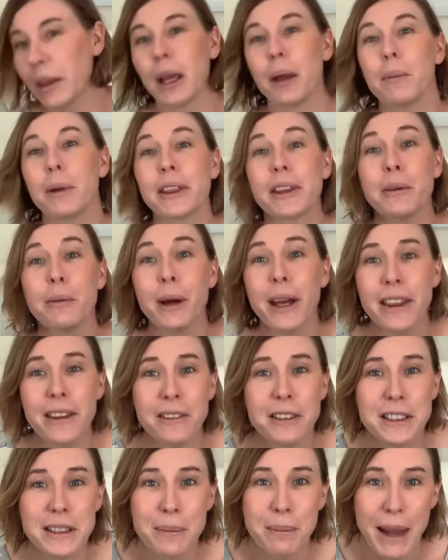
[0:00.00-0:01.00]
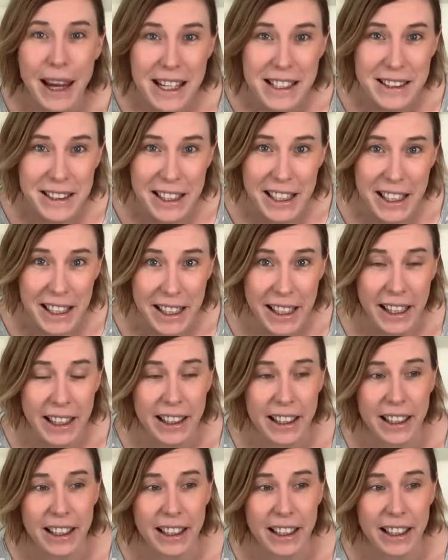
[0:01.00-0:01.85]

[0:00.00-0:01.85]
But the weather is amazing here